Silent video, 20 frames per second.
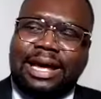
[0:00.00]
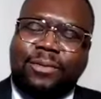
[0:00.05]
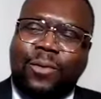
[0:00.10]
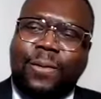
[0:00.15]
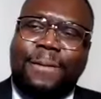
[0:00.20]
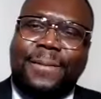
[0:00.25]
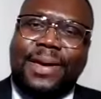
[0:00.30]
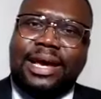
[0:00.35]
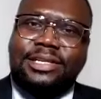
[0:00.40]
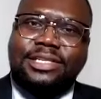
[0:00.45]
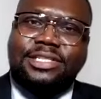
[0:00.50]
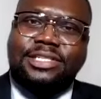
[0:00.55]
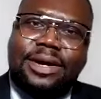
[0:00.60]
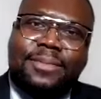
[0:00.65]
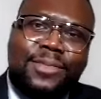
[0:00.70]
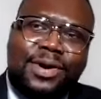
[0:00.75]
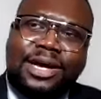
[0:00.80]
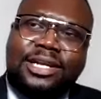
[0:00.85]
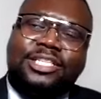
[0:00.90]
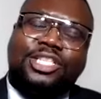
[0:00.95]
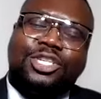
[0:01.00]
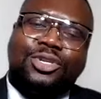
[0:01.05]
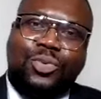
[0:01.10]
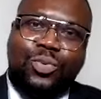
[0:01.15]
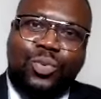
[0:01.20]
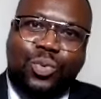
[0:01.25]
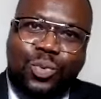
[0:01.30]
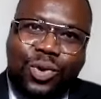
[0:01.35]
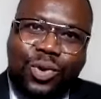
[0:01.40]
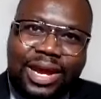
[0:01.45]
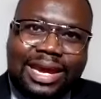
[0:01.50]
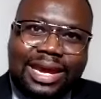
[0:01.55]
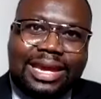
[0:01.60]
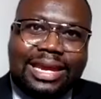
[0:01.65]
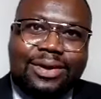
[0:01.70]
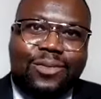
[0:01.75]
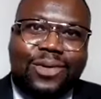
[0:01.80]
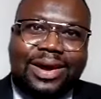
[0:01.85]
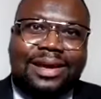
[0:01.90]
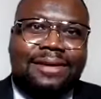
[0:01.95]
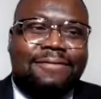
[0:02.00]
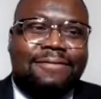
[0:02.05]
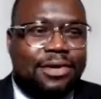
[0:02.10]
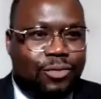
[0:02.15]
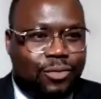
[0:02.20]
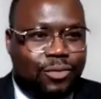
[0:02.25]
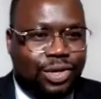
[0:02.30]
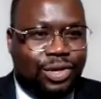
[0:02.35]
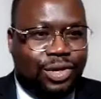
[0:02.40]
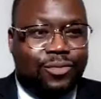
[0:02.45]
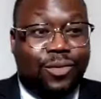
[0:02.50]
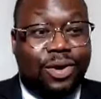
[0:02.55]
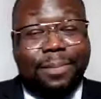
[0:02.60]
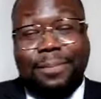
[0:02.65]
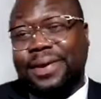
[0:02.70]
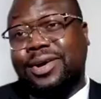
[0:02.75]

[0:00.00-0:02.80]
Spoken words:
that will make someone to read whatever you wrote.